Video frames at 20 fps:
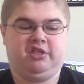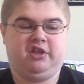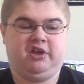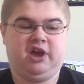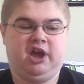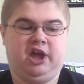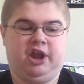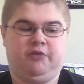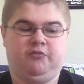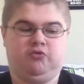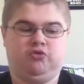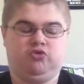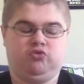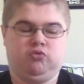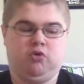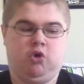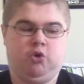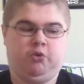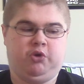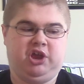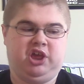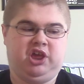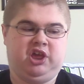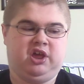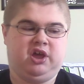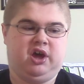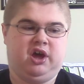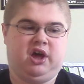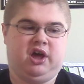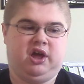kind of
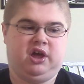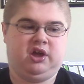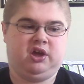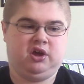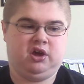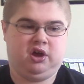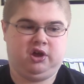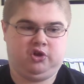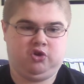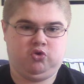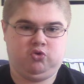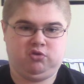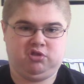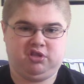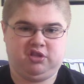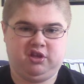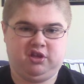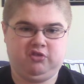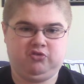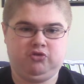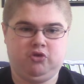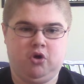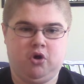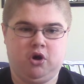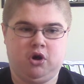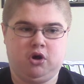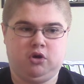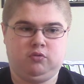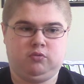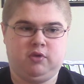drony acoustic
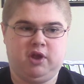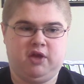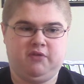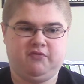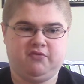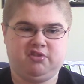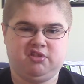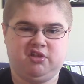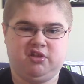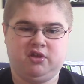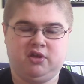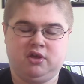guitar riffs,